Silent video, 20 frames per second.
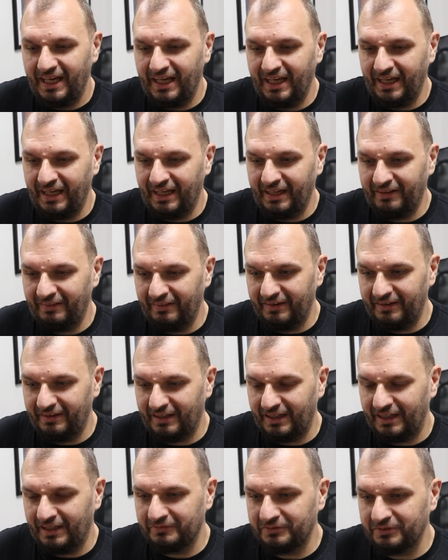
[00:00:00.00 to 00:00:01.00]
And
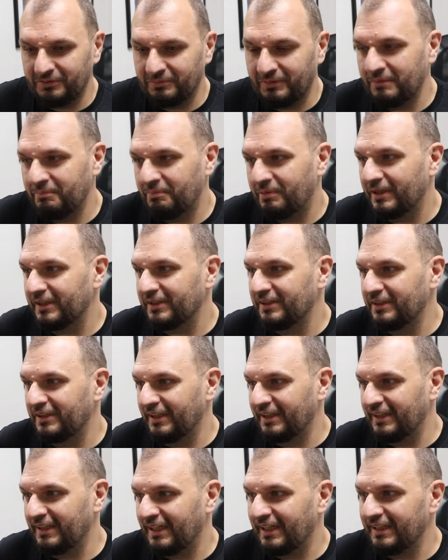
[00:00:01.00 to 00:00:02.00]
after my partner
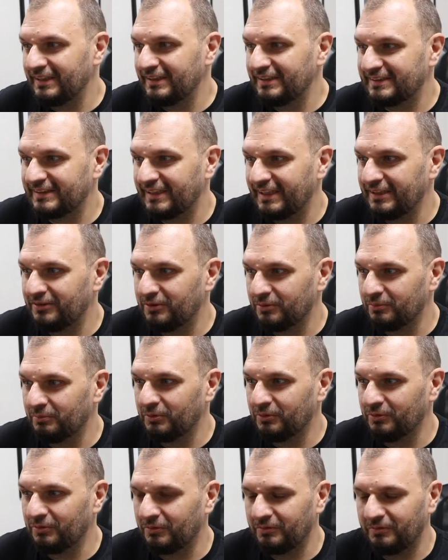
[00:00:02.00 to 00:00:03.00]
and I decide to
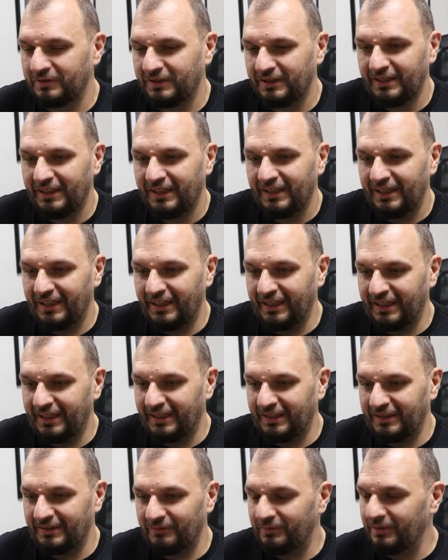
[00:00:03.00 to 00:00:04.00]
move,
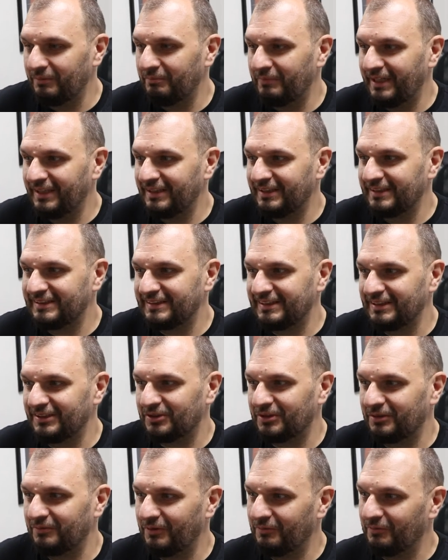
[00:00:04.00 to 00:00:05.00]
and we made
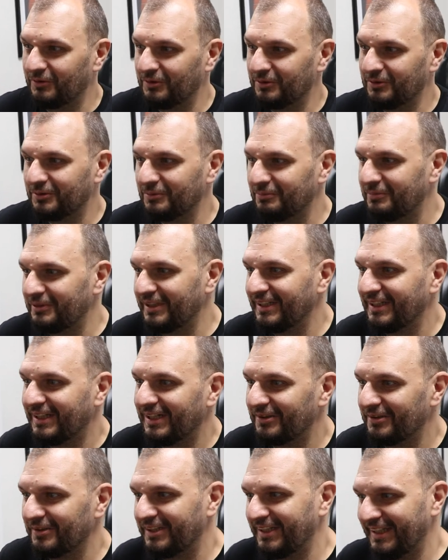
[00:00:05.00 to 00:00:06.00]
decision we want to bring
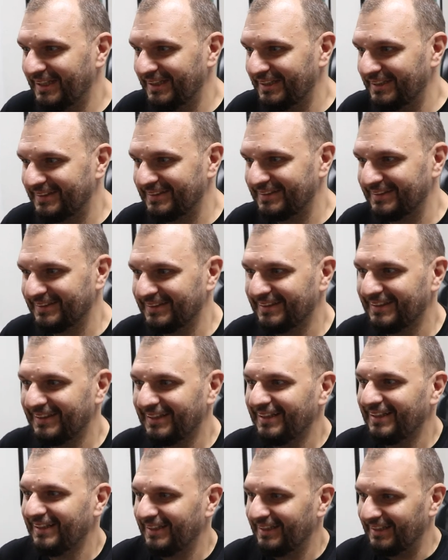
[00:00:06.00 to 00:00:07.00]
our cat.
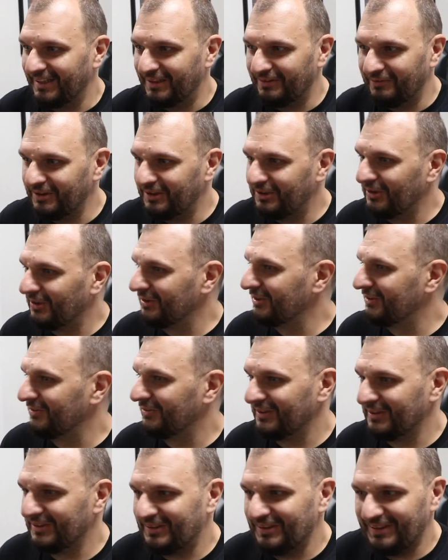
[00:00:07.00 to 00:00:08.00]
Like, we don't
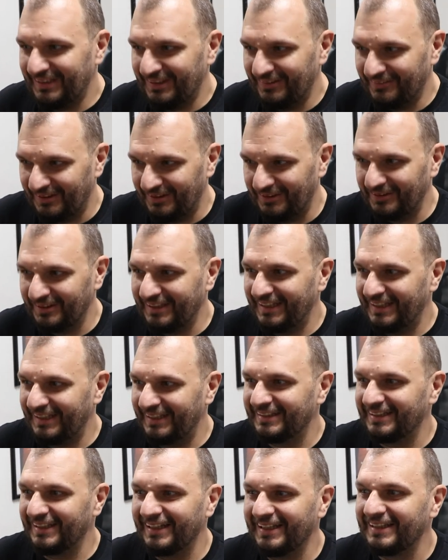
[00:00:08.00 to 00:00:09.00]
want to leave our
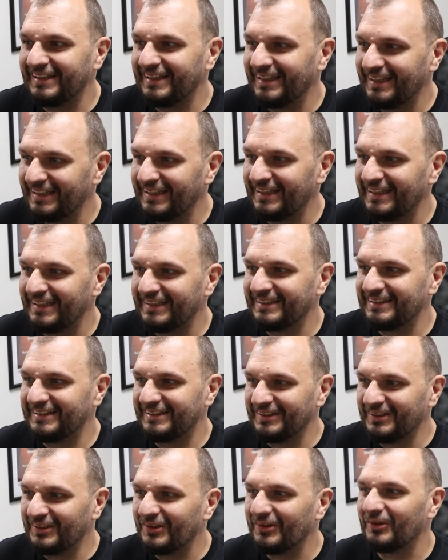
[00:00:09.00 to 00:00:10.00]
cat. And then, like,
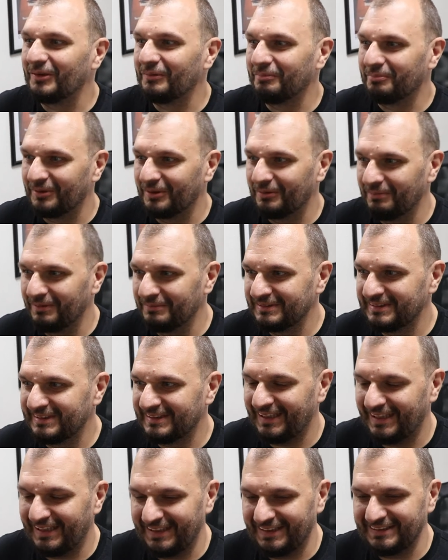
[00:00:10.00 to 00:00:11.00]
the whole problem
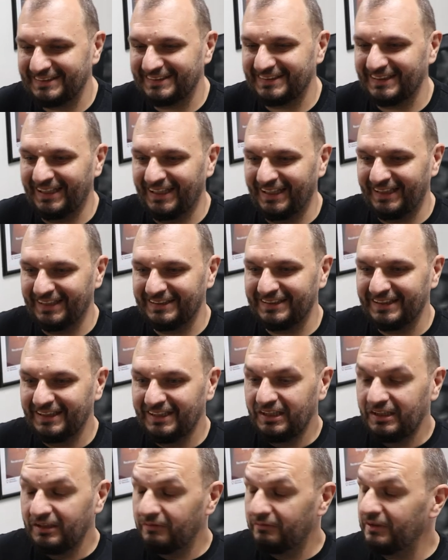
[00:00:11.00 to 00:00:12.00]
starts. And
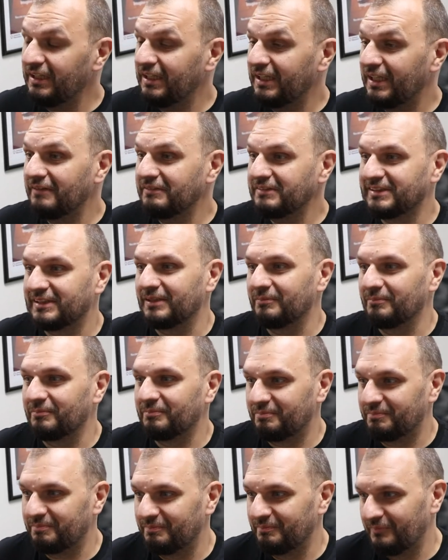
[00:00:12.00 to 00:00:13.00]
we have some
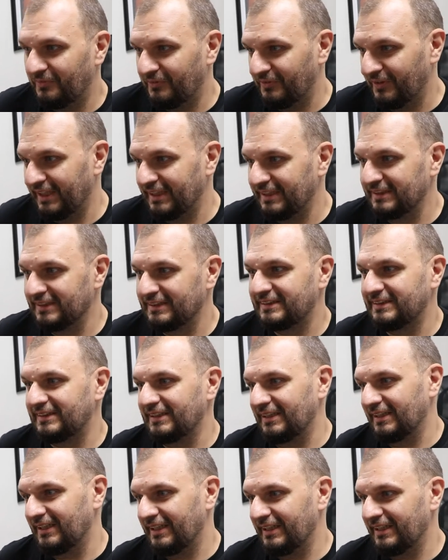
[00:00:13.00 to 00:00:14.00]
friends
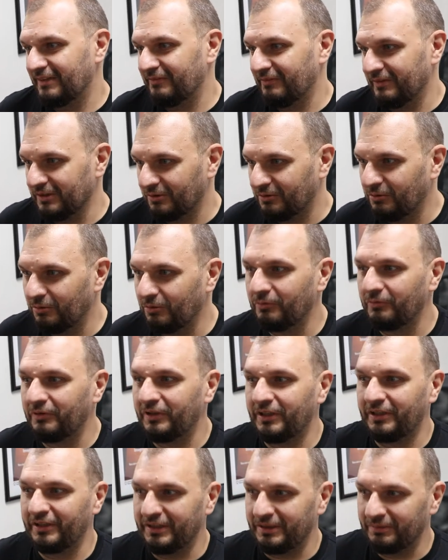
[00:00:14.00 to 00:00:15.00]
in, like,
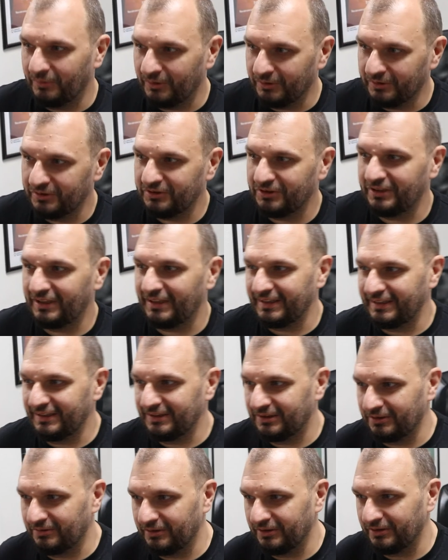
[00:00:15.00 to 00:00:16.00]
Vancouver, in Montreal, in
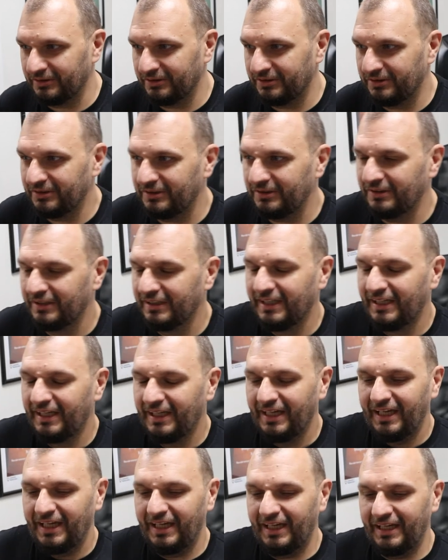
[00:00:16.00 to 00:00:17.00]
Toronto.
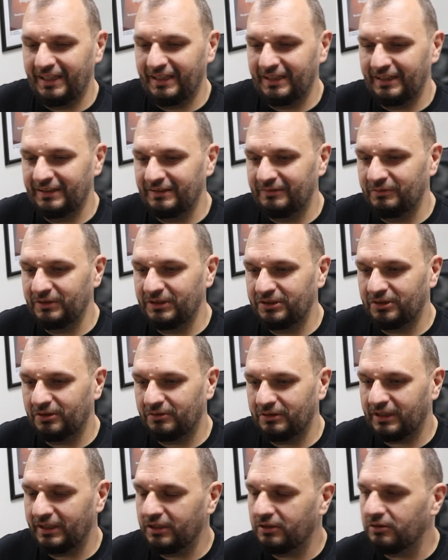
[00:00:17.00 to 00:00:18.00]
And we
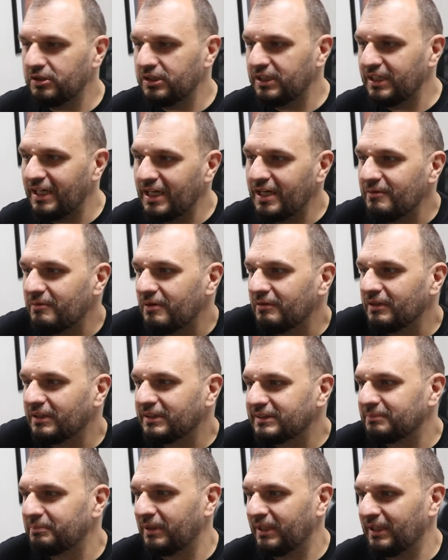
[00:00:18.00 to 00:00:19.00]
thought, like, okay, we will
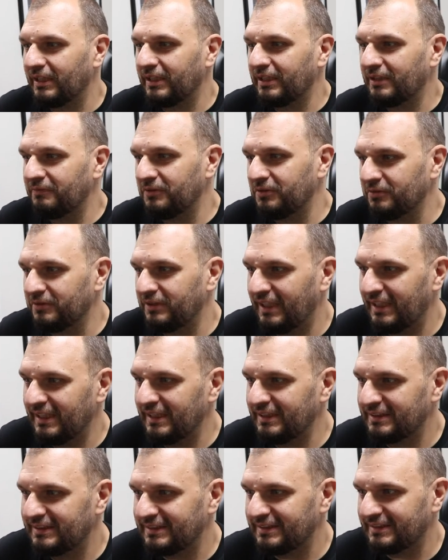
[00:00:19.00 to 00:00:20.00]
spend, like, few
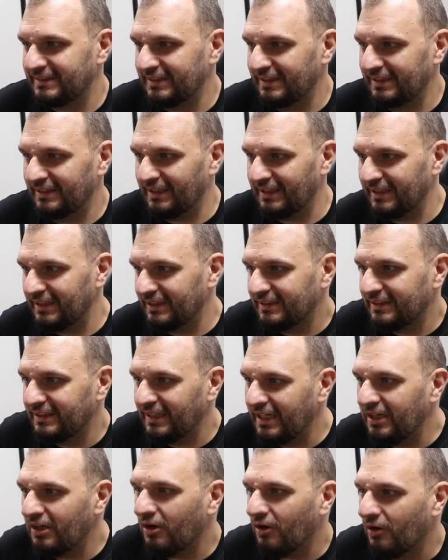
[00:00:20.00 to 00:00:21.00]
days in, like,
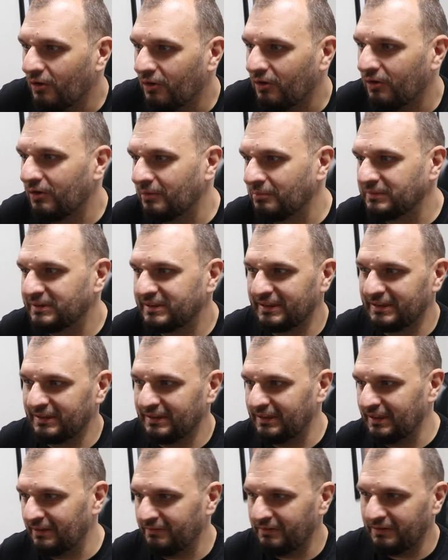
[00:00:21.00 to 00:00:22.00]
day homes
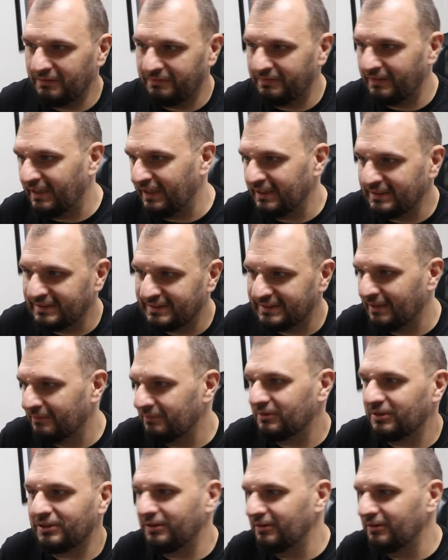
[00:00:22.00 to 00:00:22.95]
until we find something.